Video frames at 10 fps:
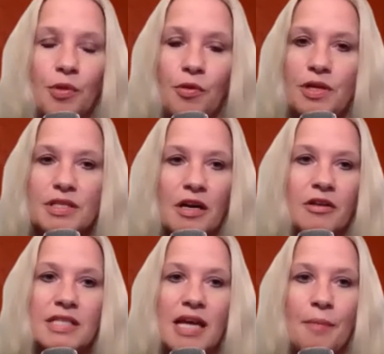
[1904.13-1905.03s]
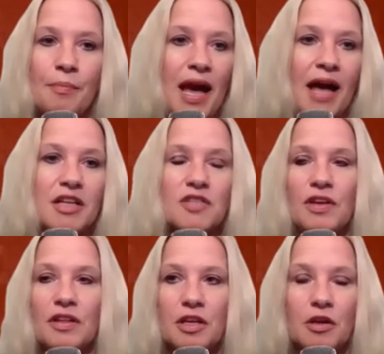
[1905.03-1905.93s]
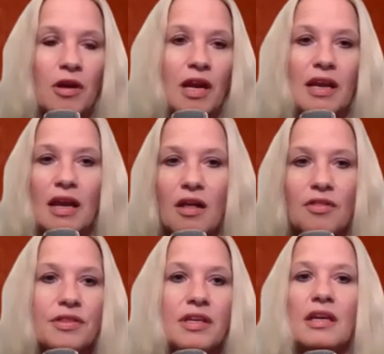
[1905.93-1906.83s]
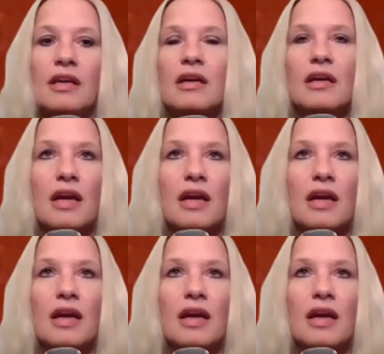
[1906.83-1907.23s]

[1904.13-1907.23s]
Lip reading: employees aren't top notch, feeling great, healthy,